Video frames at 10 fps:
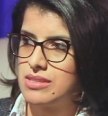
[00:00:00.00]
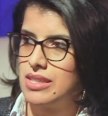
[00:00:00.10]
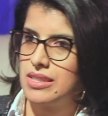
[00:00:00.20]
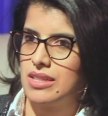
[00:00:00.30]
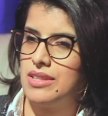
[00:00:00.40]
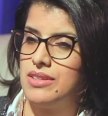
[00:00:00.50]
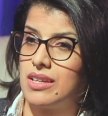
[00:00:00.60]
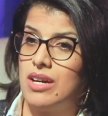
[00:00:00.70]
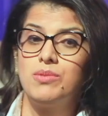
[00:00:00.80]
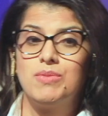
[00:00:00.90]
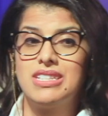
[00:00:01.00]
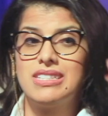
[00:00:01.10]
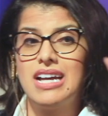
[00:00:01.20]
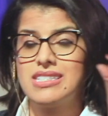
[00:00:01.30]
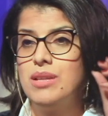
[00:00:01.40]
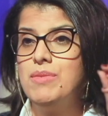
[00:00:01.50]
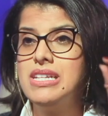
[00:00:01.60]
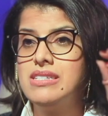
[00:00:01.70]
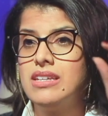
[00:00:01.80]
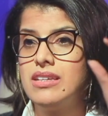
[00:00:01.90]
It's like at the ground, but it has an
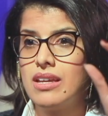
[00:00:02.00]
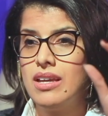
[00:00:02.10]
amazing